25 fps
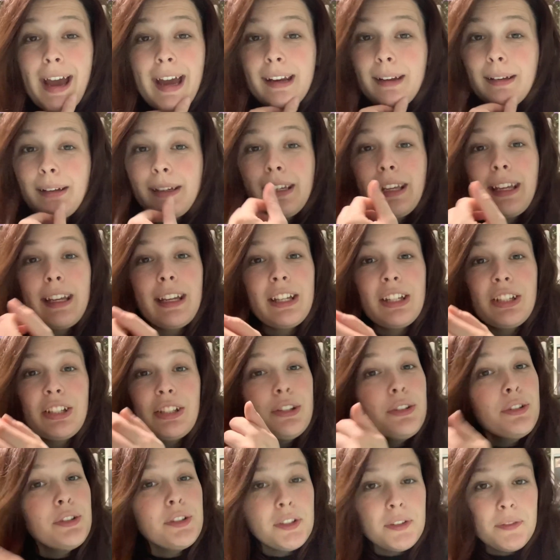at getting
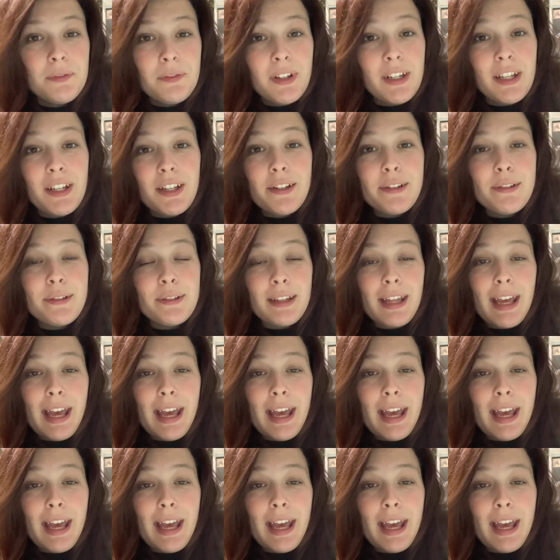YouTube videos